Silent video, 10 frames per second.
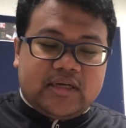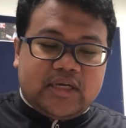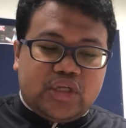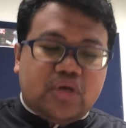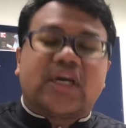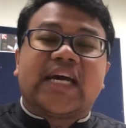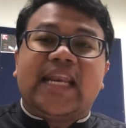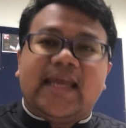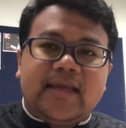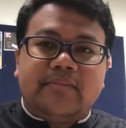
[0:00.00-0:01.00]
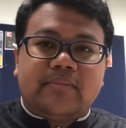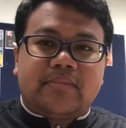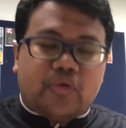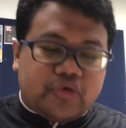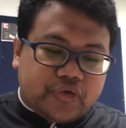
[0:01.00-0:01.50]
you claim
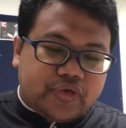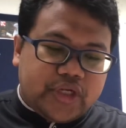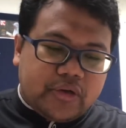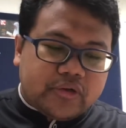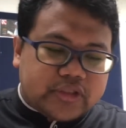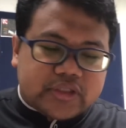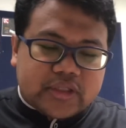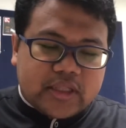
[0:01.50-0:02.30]
or you denotes